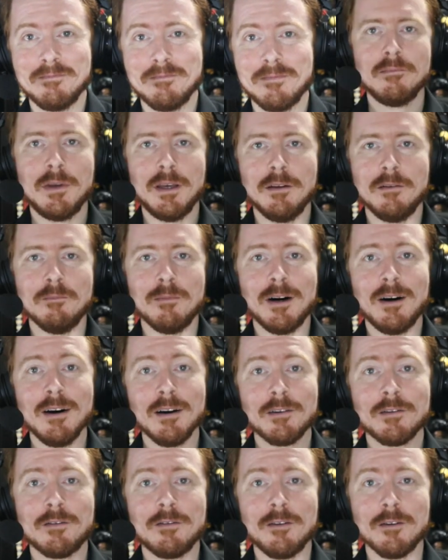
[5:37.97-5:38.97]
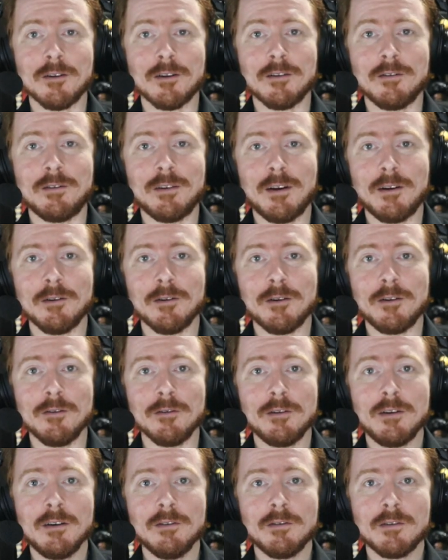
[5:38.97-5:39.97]
In box, your cassette or your
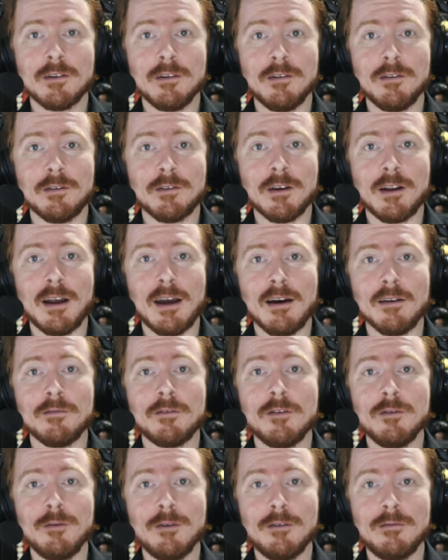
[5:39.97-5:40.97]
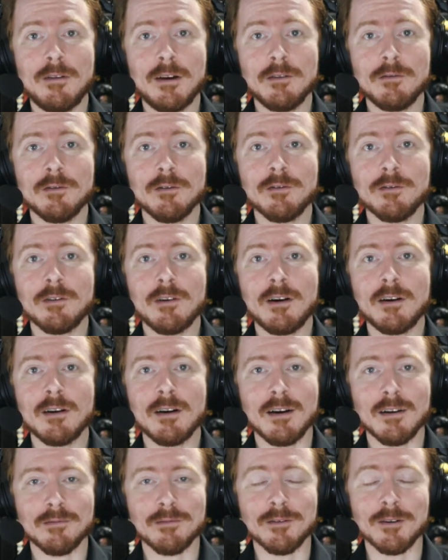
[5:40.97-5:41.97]
disc is going to have 2 adventures on
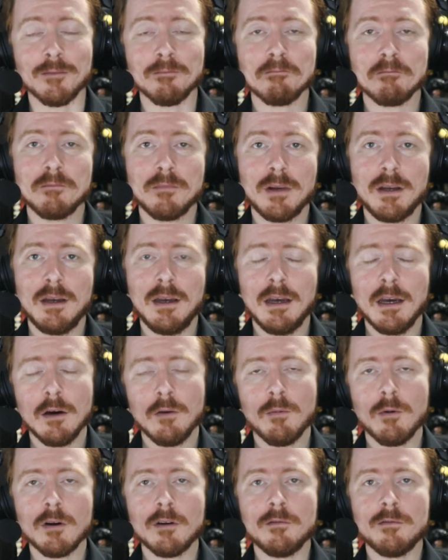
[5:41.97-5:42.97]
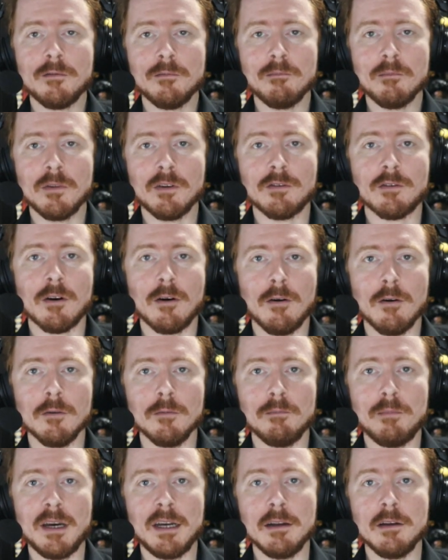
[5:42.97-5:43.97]
offer. One of them is called
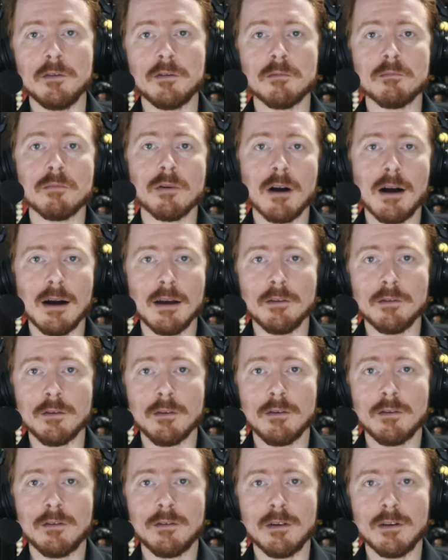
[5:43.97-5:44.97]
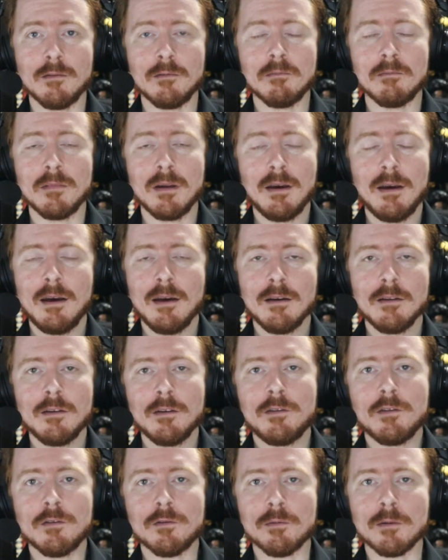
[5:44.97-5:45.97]
Pennies and Prizes, and this
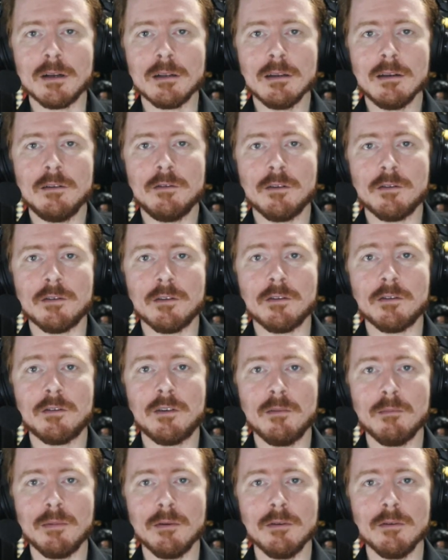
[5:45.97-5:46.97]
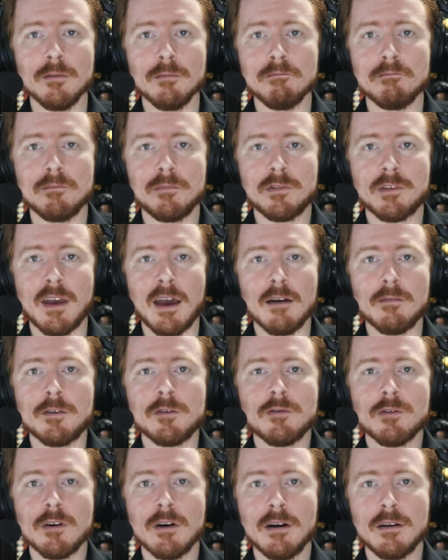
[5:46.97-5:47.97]
is really just a simple
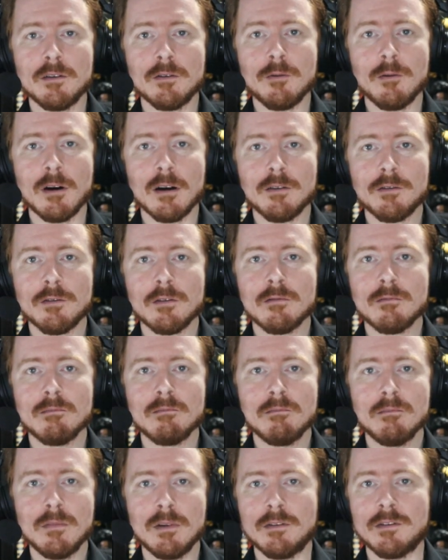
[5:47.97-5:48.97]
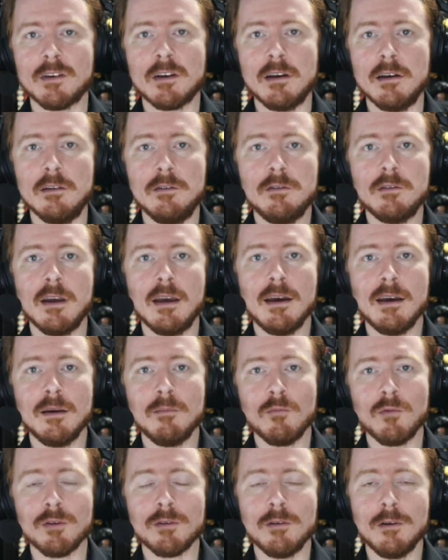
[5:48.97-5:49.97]
scavenger hunt quest. It's a kid's game
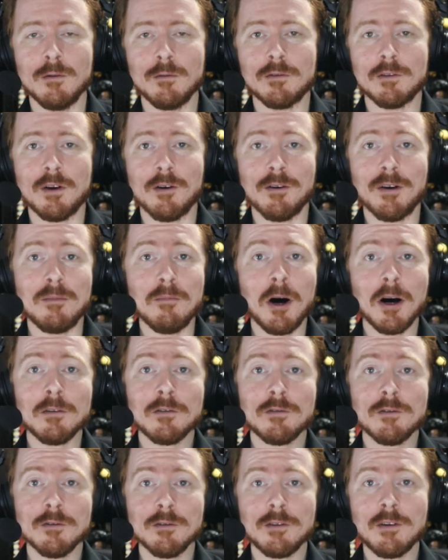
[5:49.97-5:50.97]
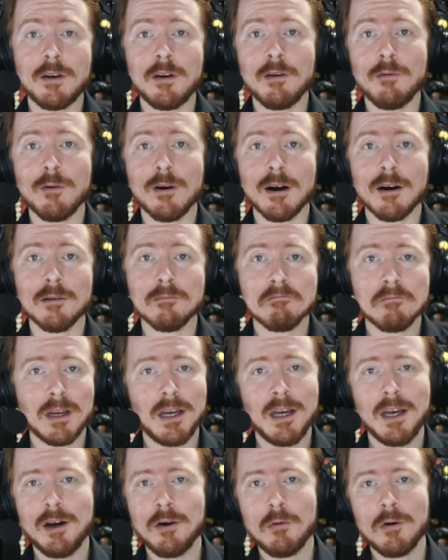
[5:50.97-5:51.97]
with no scary monsters anywhere,
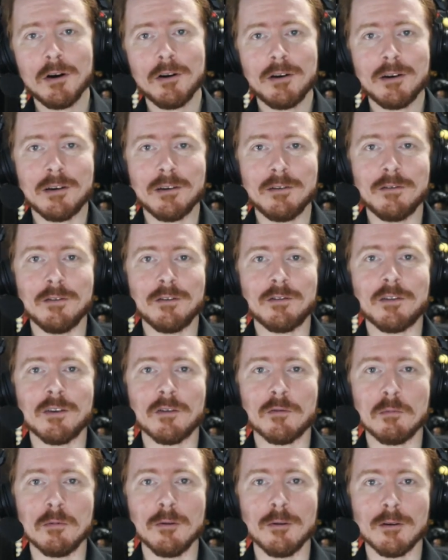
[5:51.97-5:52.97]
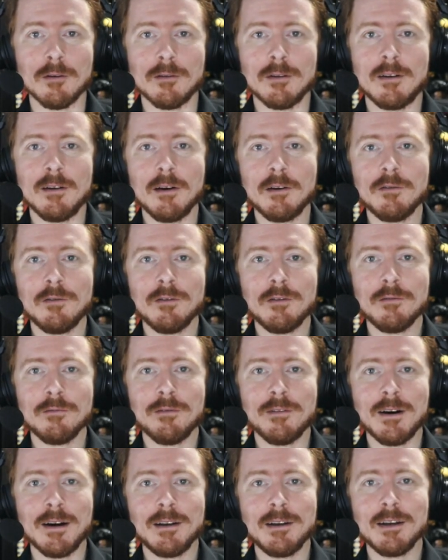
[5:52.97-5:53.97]
where you can just explore the dungeon
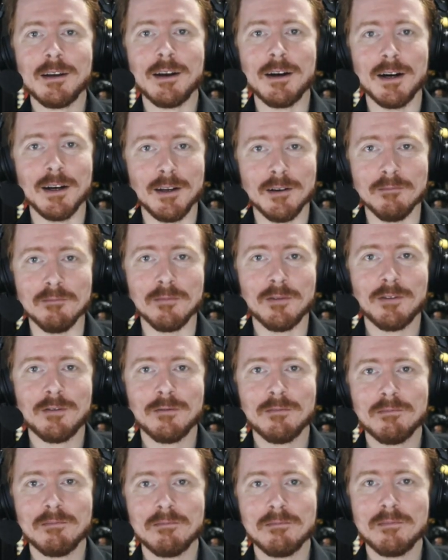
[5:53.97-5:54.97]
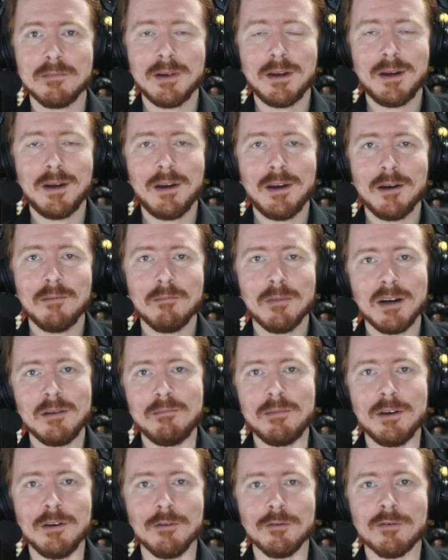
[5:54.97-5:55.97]
finding items. Might
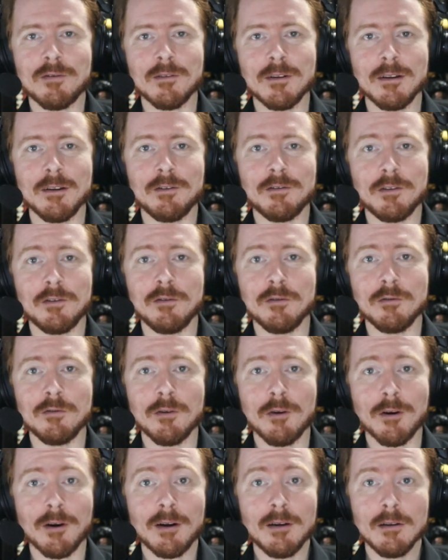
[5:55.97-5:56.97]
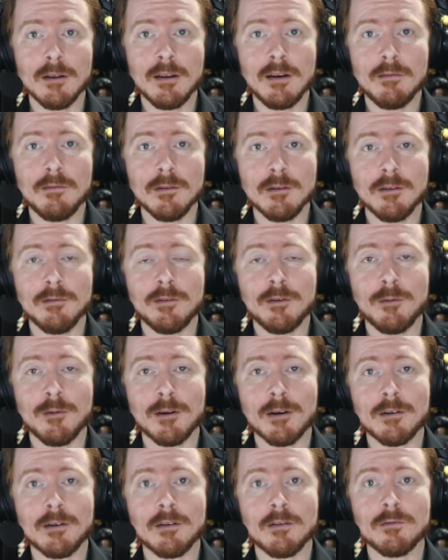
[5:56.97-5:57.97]
be useful as a tutorial level if you
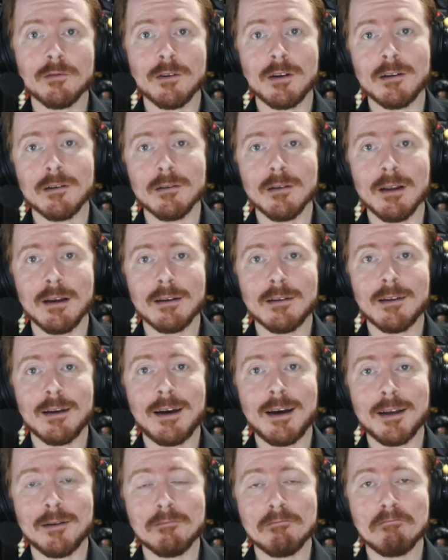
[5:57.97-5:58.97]
wanted to treat it like that.